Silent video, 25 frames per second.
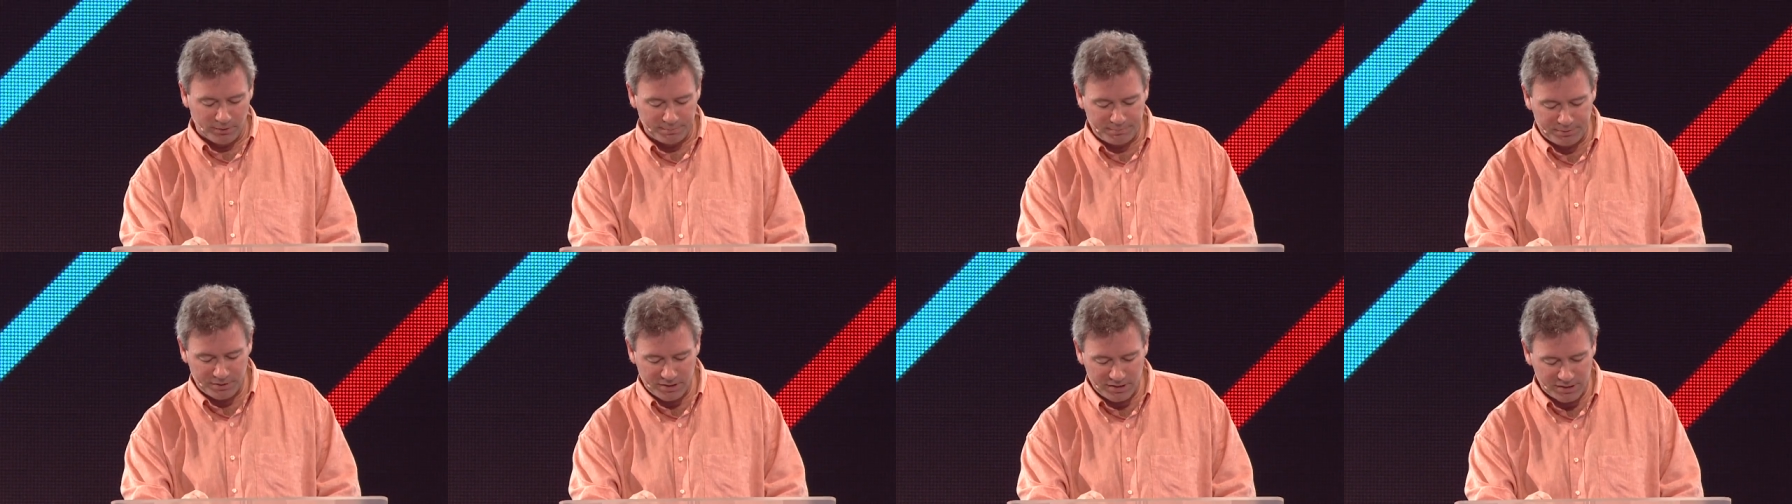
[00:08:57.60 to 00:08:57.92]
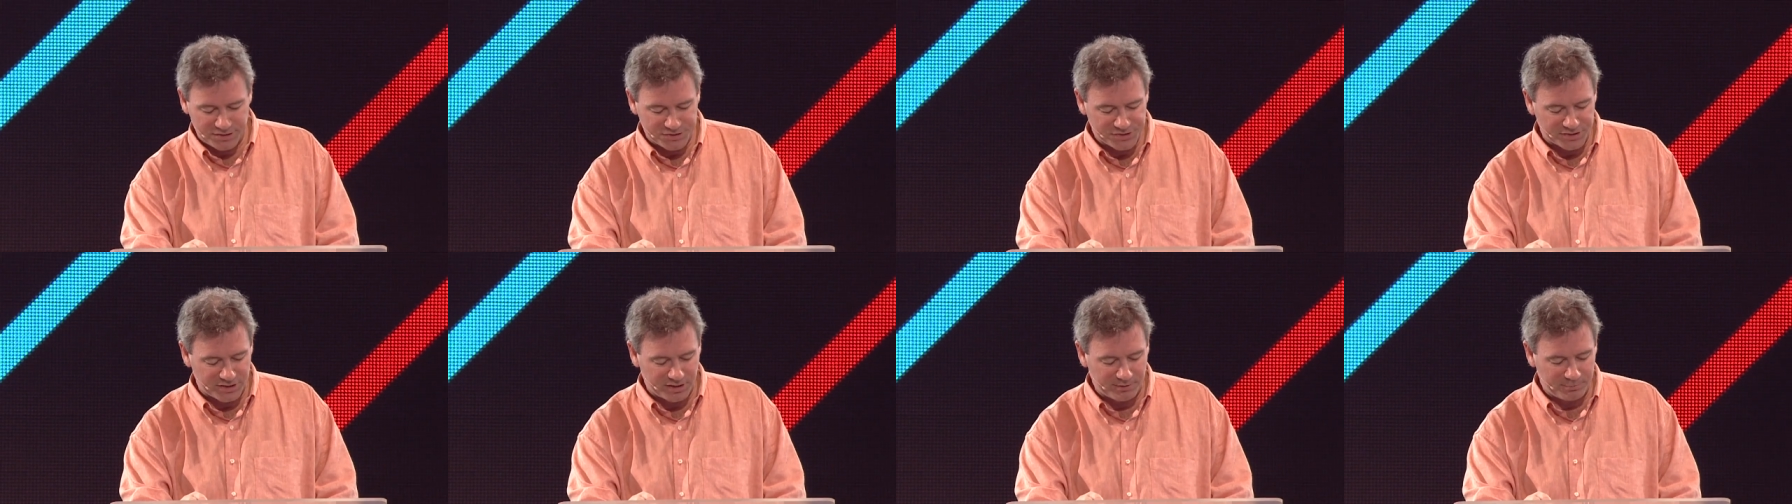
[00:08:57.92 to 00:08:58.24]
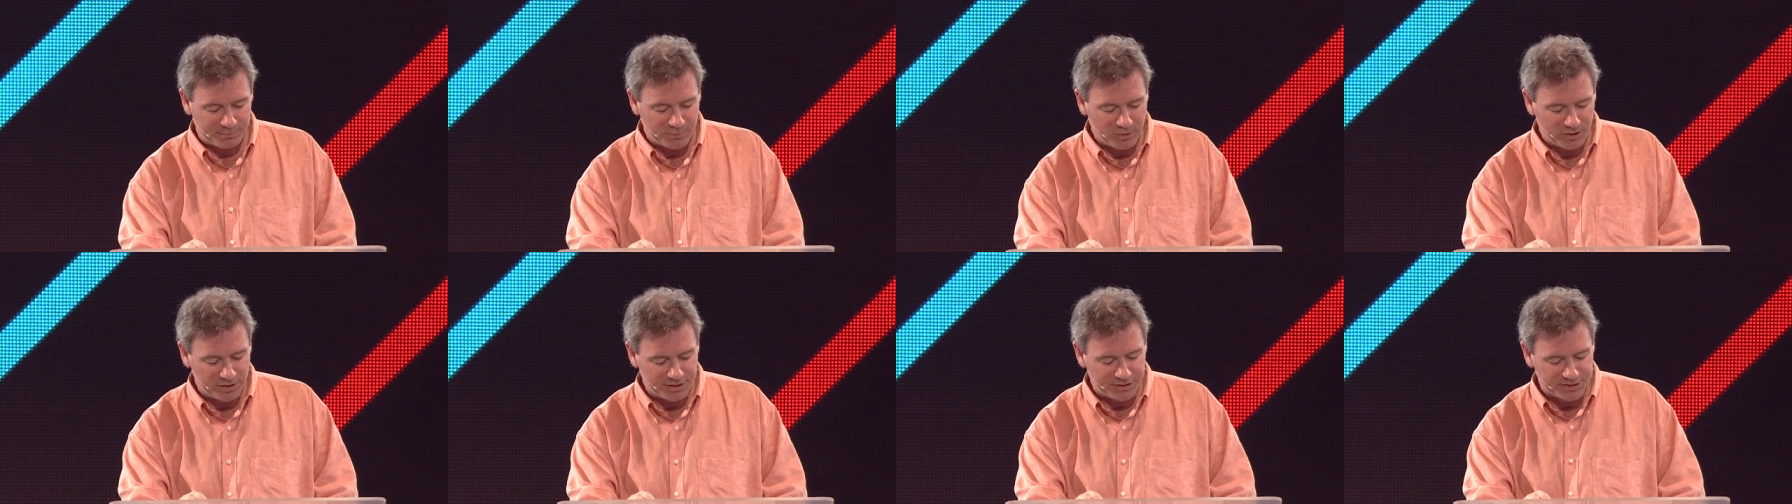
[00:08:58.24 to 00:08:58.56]
person, the
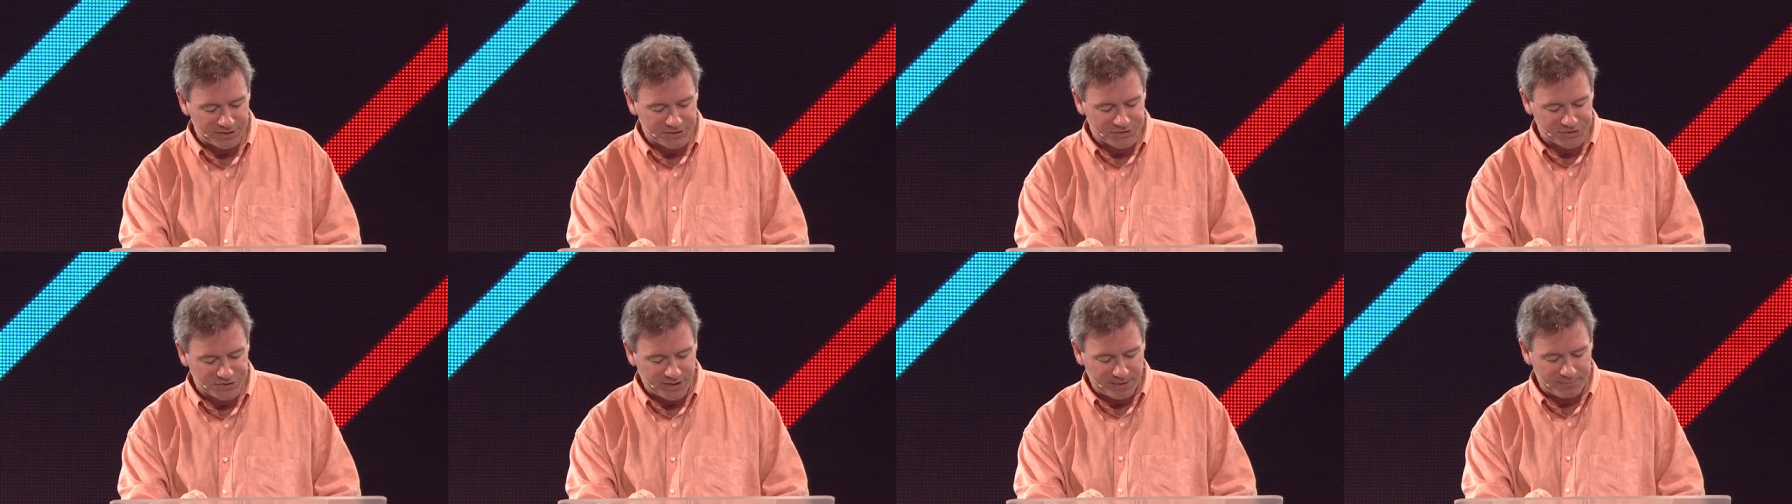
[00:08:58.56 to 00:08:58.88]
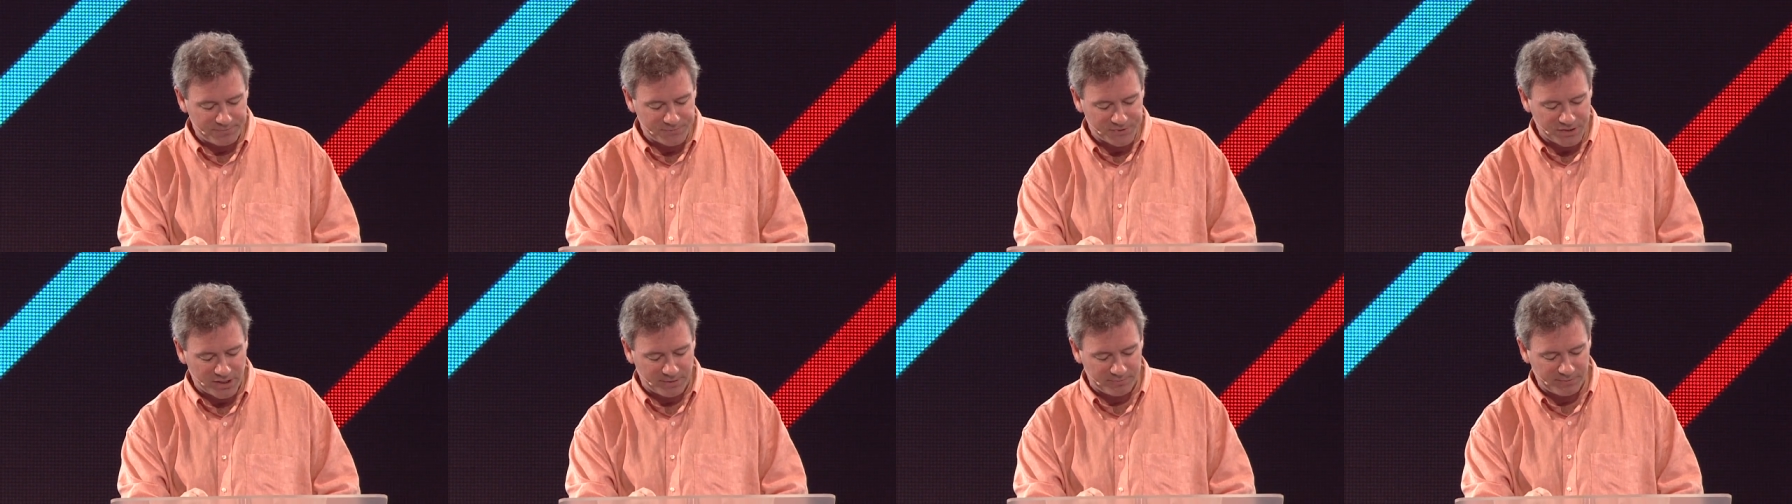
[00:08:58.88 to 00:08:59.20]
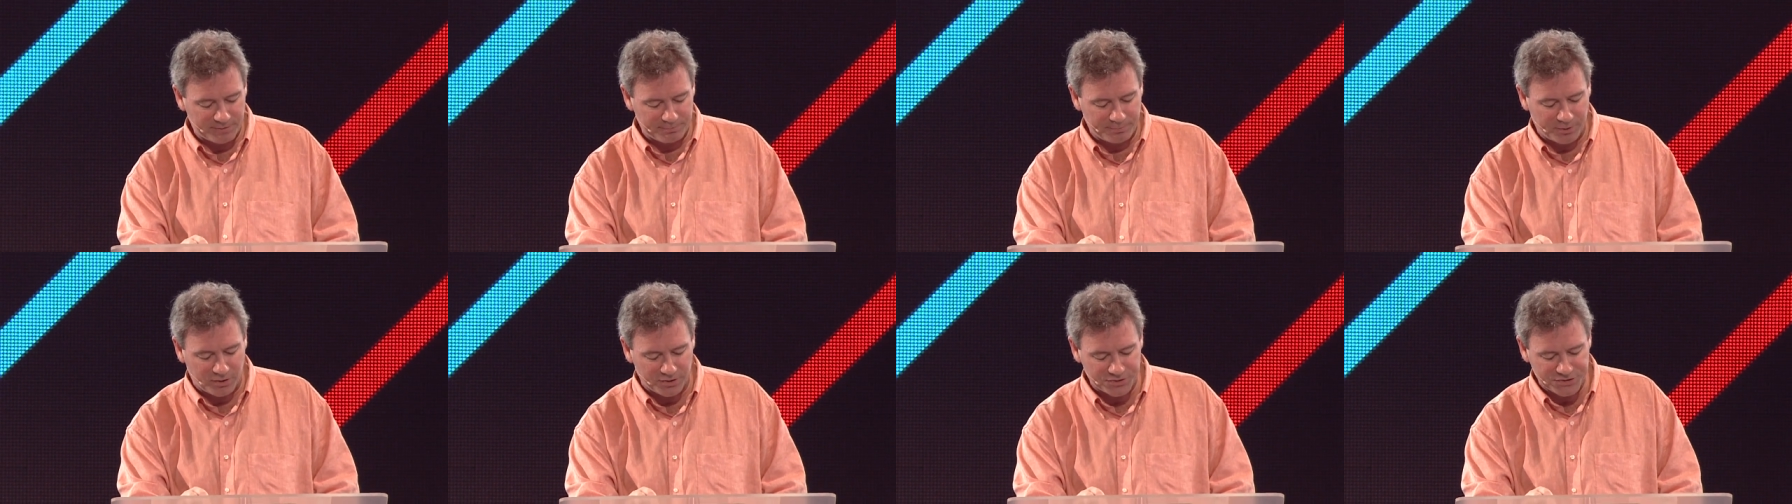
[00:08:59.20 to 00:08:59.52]
word that sums up
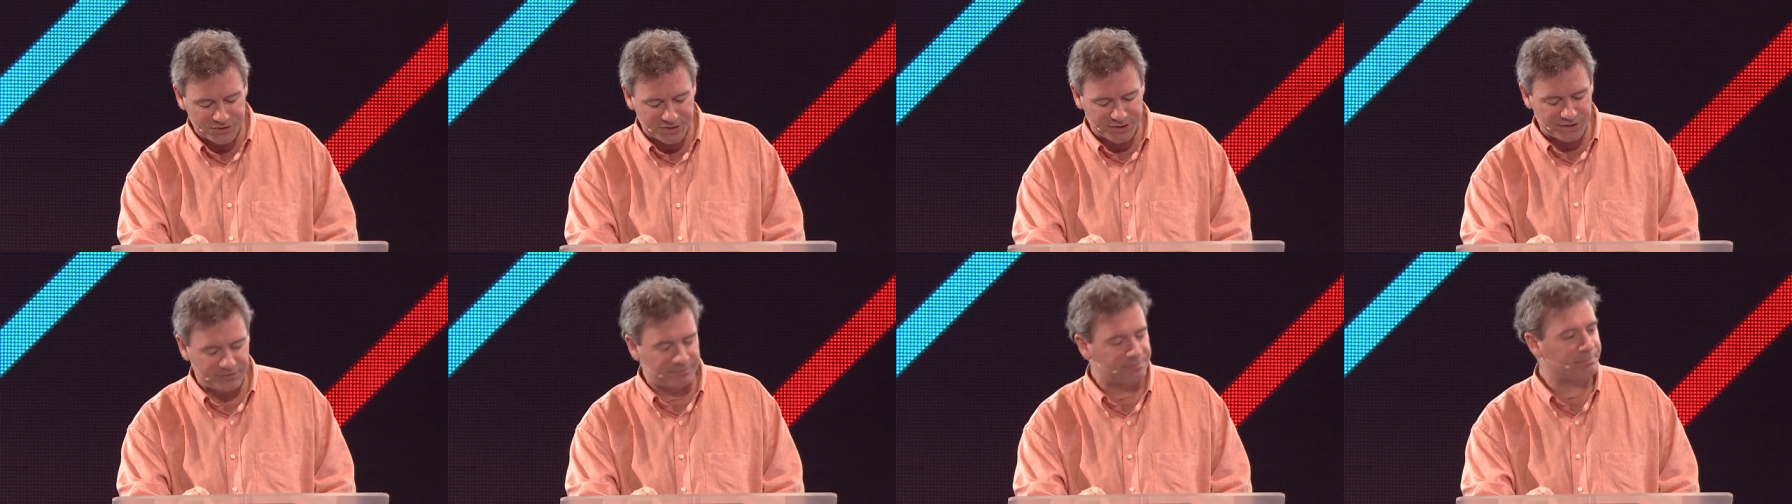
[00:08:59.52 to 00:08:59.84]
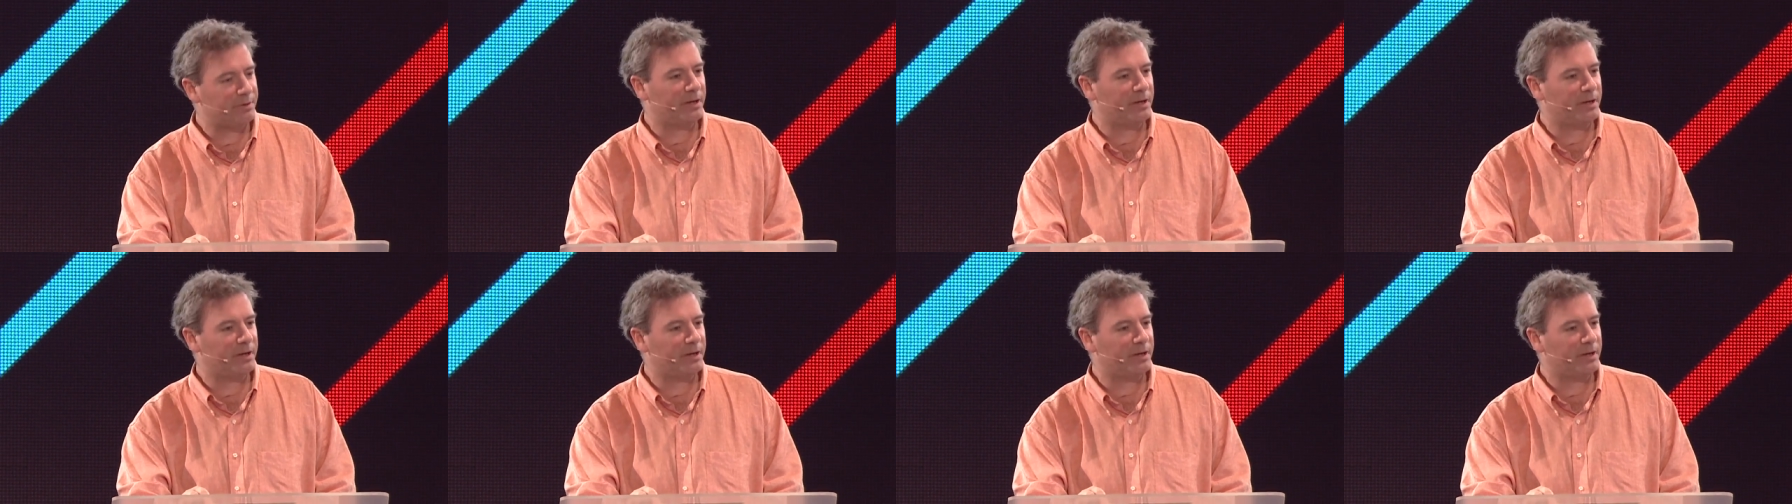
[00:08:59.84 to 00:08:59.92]
the positive